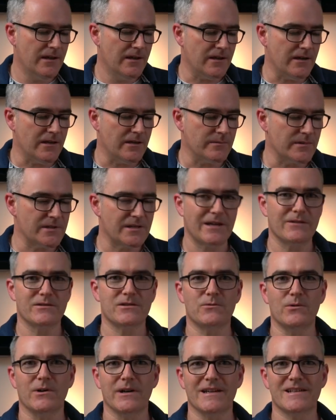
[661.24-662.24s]
Um, so that was
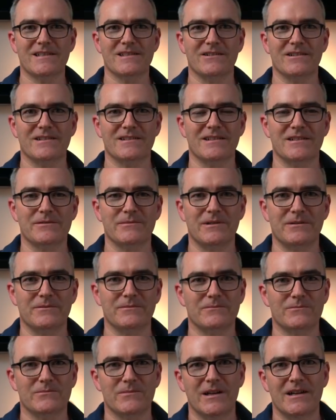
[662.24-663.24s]
quite exciting as well
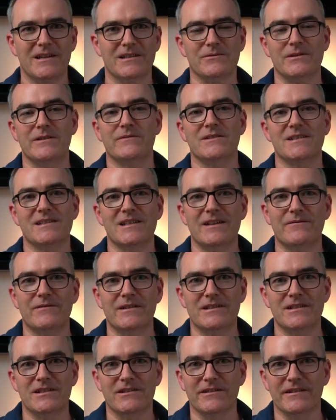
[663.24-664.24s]
to even see if
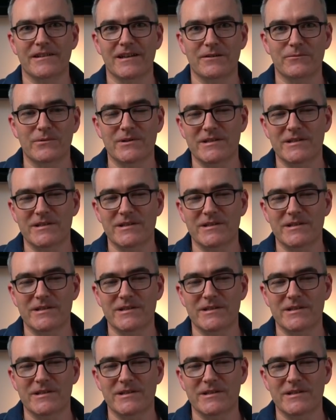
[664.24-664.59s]
it turned up,